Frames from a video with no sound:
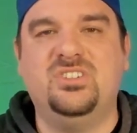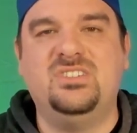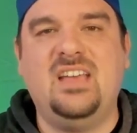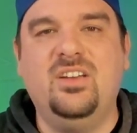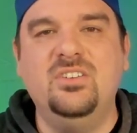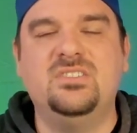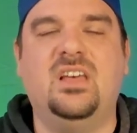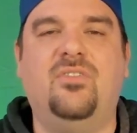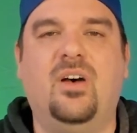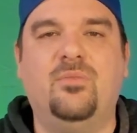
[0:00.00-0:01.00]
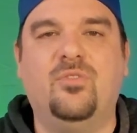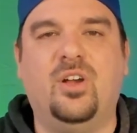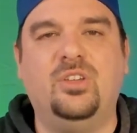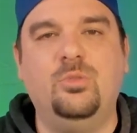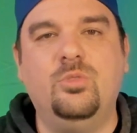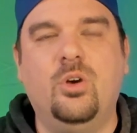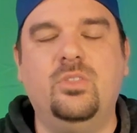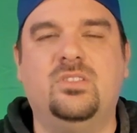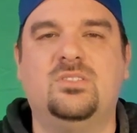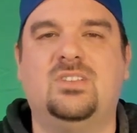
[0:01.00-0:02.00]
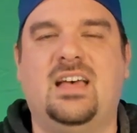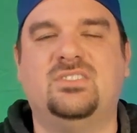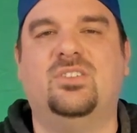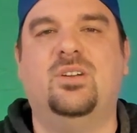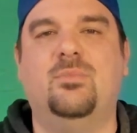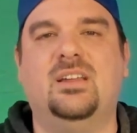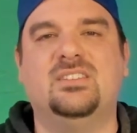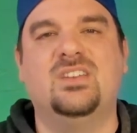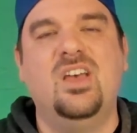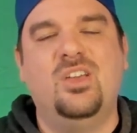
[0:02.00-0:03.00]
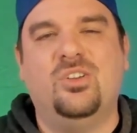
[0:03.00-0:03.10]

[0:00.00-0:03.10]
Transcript: Just tell yourself up front, you know that those last 30 minutes,